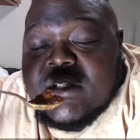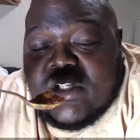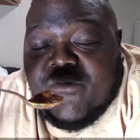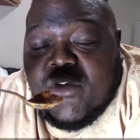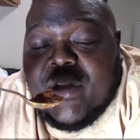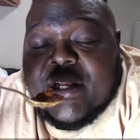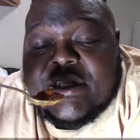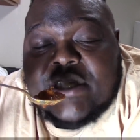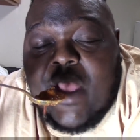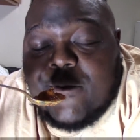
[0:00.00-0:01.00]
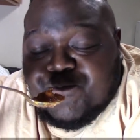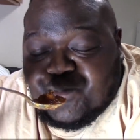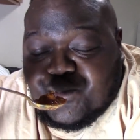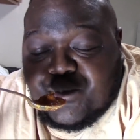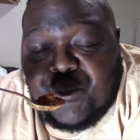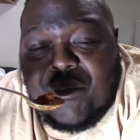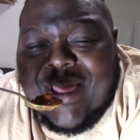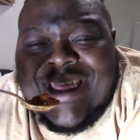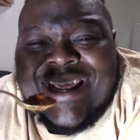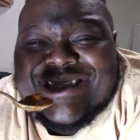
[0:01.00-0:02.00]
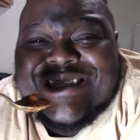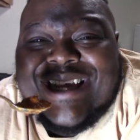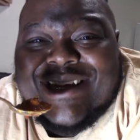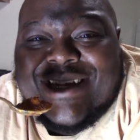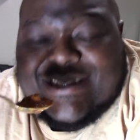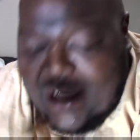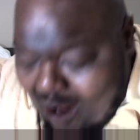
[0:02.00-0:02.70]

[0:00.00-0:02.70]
So I'm gonna go edit this out. And I'll see y'all next time.